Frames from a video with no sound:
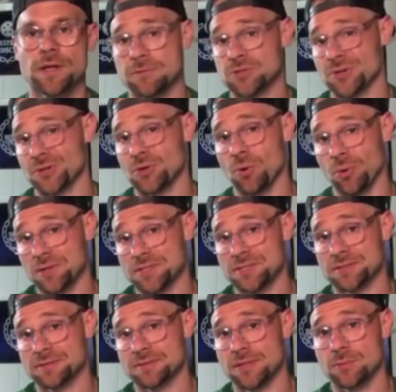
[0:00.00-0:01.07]
I was on a
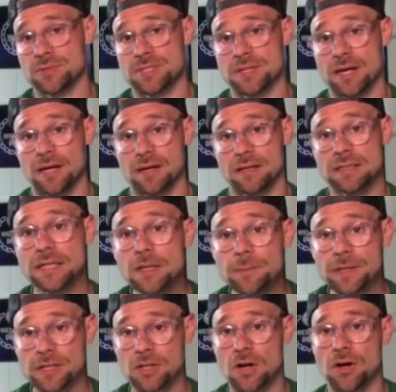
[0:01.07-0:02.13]
course that was a little
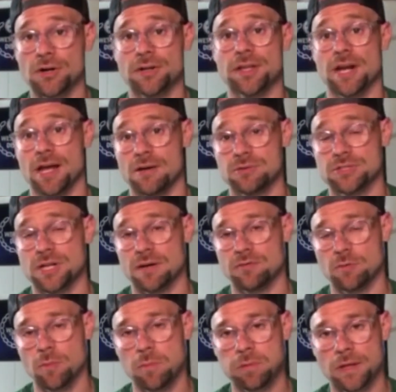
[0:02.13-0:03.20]
bit longer than I was
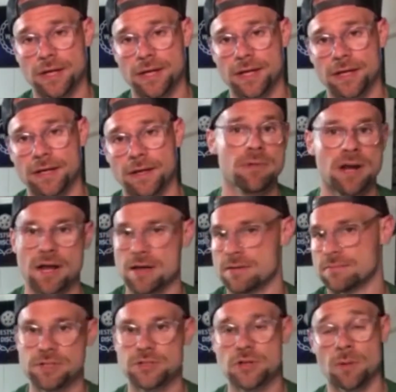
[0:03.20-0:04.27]
comfortable playing, but
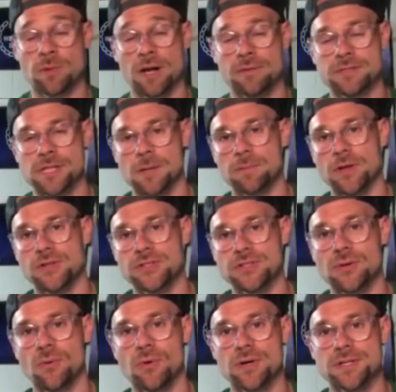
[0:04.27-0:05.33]
I determined I was going to play this
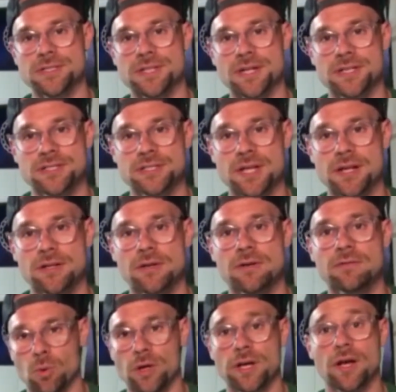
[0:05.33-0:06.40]
course, and instead
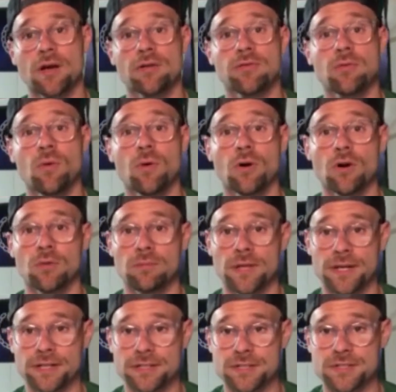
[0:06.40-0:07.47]
of working on form,
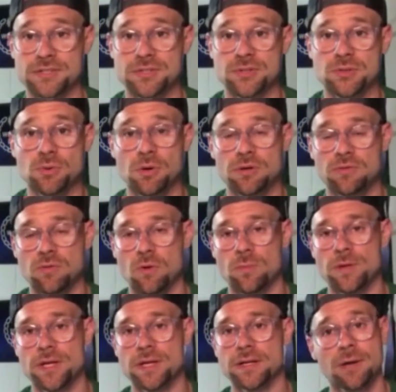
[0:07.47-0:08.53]
letting discs do the work for
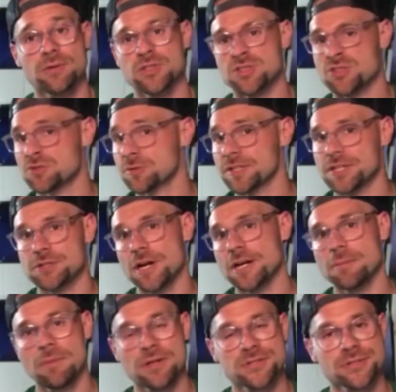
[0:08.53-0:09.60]
me, I was just really trying
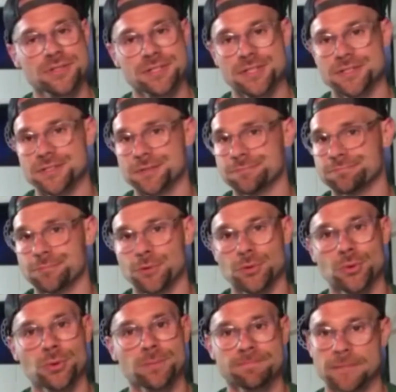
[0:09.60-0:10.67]
to muscle a disc
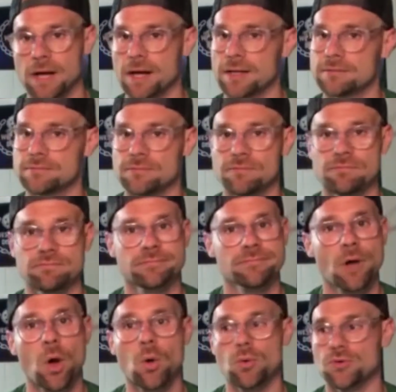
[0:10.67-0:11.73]
through on
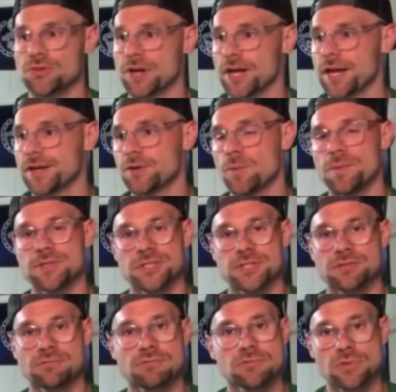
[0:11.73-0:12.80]
holes that I had no
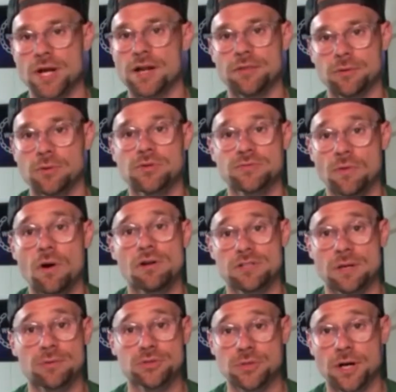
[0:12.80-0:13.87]
business trying to throw as far as
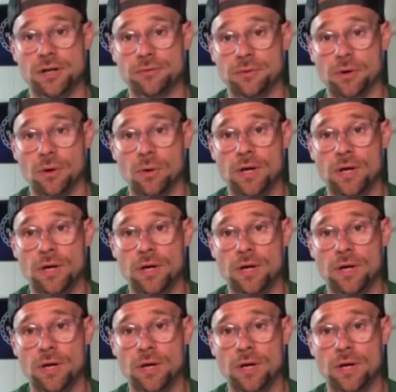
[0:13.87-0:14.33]
I was trying to throw.